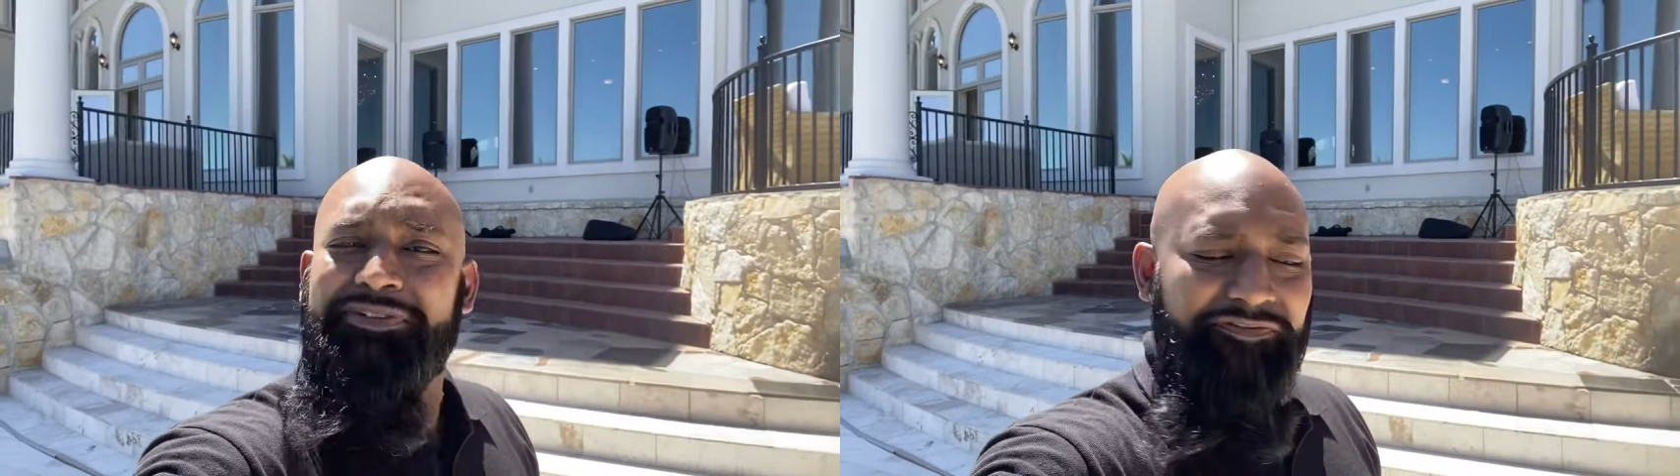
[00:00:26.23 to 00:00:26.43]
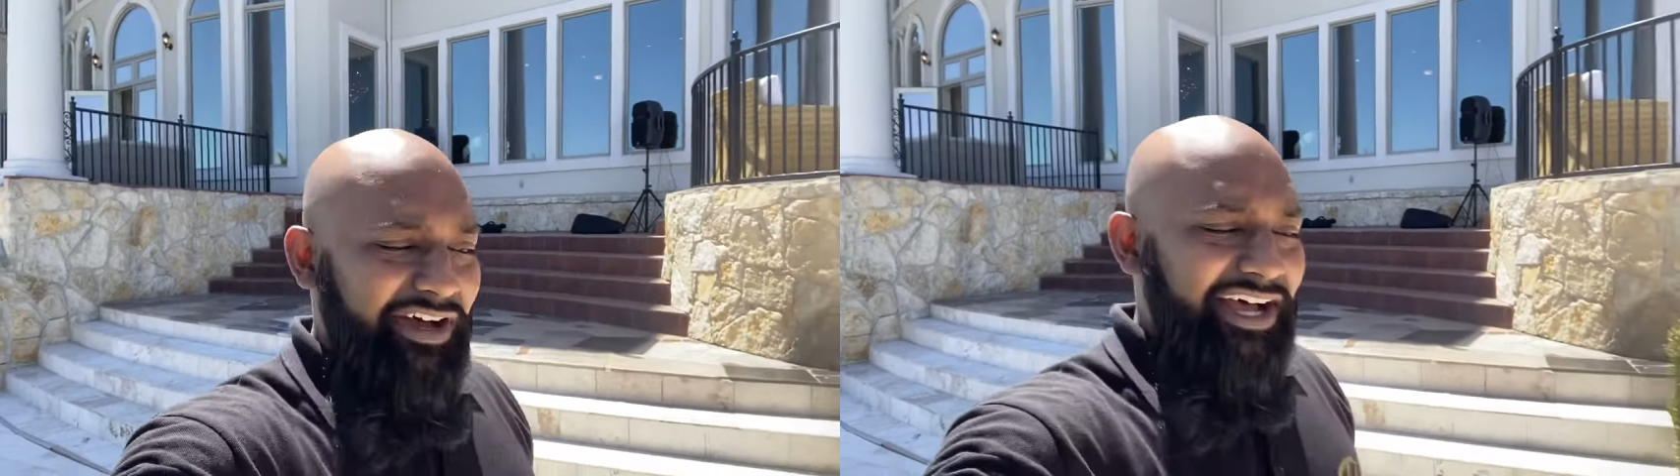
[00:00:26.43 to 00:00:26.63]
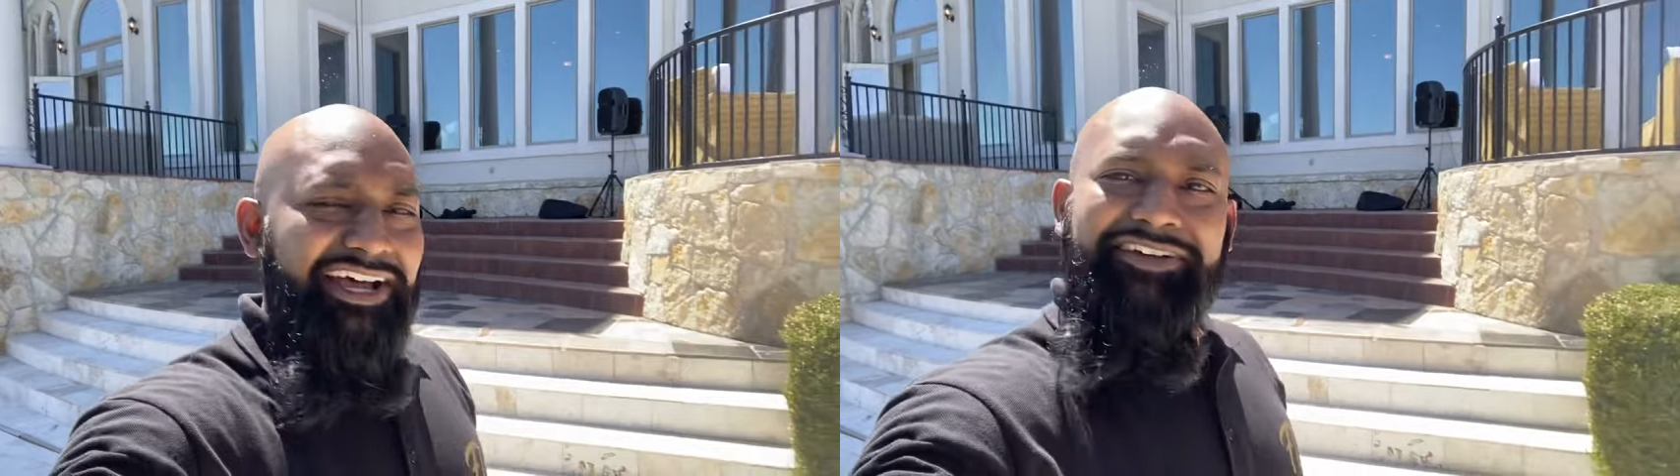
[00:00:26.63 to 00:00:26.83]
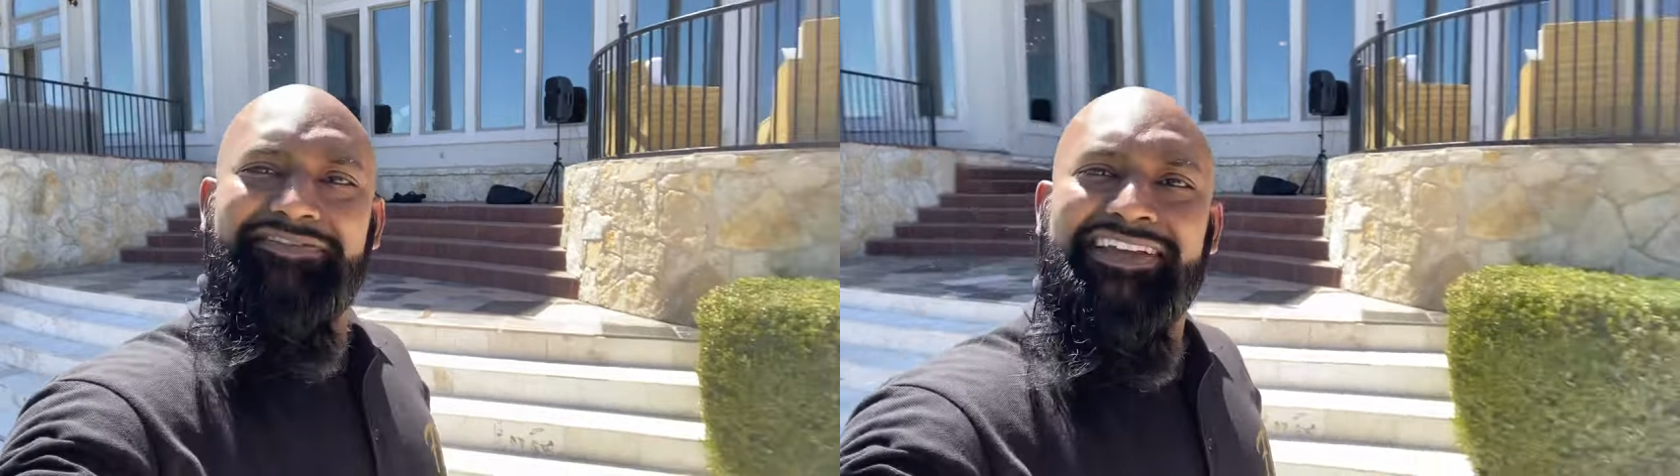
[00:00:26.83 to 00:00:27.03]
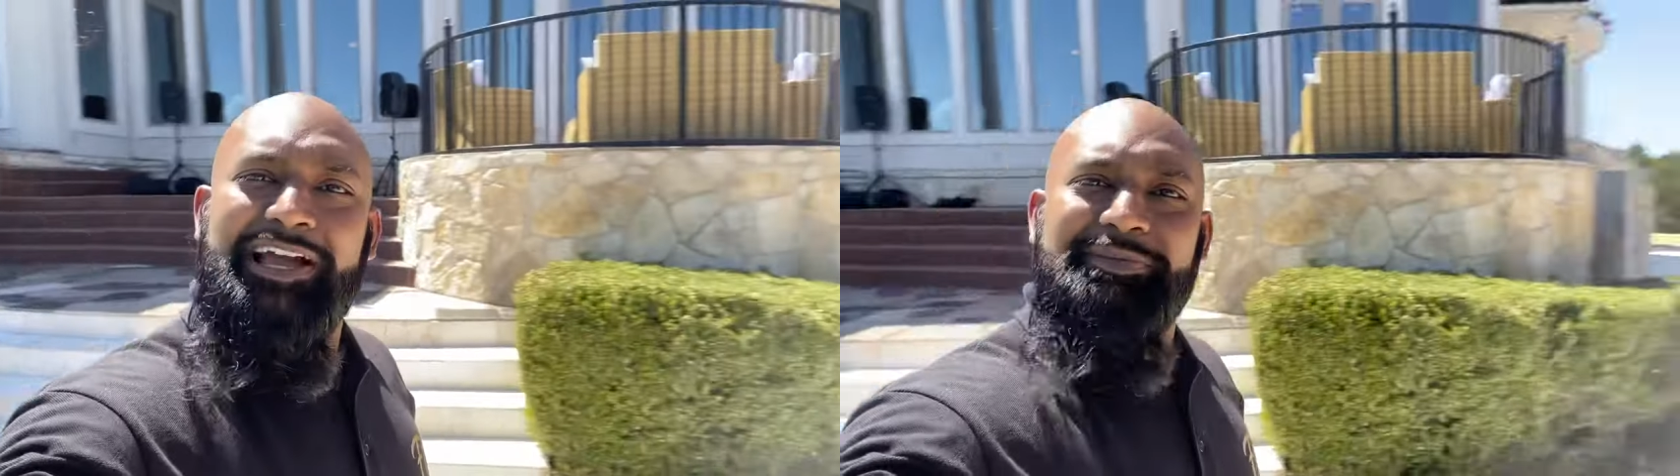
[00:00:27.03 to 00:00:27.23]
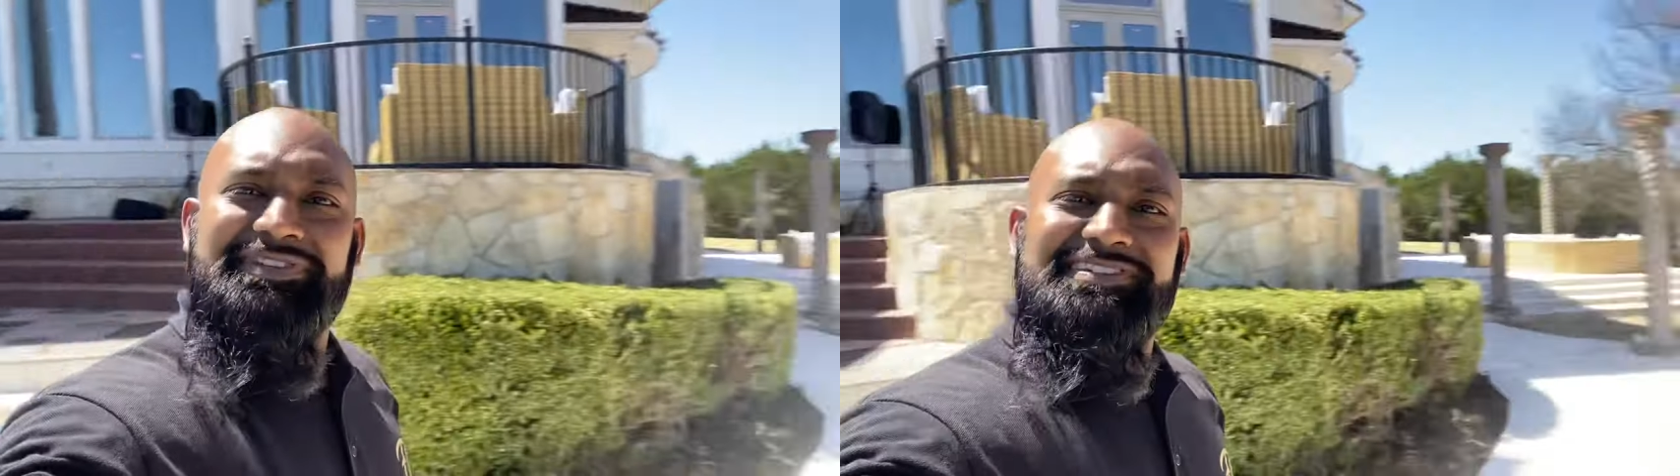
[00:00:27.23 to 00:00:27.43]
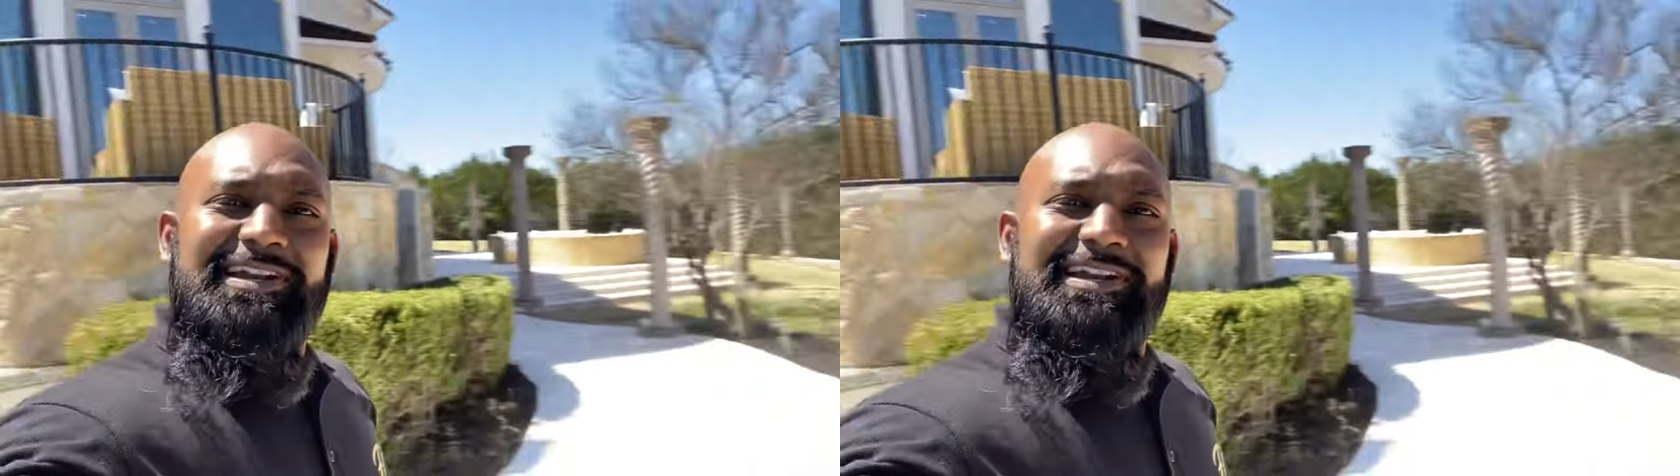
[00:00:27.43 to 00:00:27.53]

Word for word: to 5. They got me set